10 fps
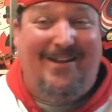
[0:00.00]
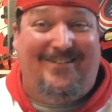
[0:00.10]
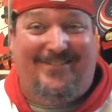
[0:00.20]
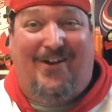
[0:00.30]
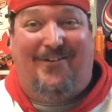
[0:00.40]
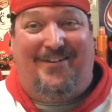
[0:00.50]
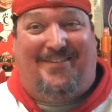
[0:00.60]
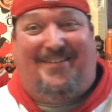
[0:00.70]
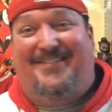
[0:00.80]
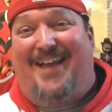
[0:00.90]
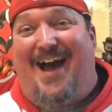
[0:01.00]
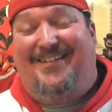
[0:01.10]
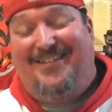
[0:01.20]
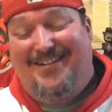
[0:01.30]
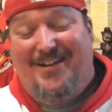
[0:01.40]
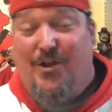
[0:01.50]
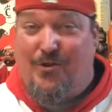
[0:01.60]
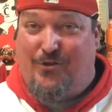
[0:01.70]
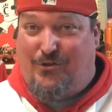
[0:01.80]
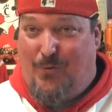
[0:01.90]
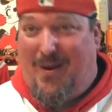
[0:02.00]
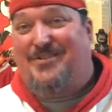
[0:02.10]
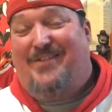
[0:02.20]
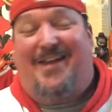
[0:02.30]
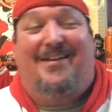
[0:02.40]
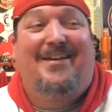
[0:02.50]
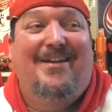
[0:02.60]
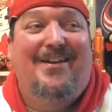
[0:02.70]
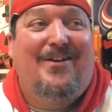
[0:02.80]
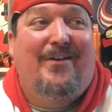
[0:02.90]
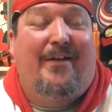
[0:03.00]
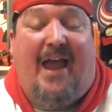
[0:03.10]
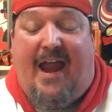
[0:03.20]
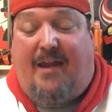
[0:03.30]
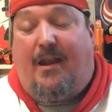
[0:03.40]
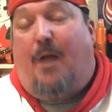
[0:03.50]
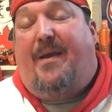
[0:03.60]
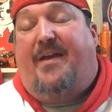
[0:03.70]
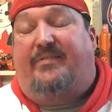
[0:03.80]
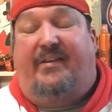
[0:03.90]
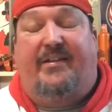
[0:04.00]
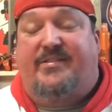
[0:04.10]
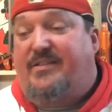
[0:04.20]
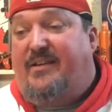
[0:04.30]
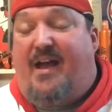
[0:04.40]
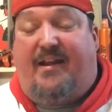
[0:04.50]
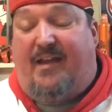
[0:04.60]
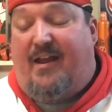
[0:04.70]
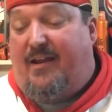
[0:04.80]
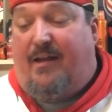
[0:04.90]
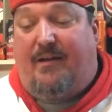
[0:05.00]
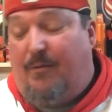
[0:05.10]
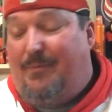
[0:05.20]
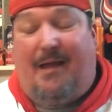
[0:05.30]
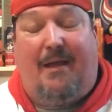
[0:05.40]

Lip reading: and turned it to Scott, and you answer that. And, you know, basically he just said, yada, yada, yada, you know.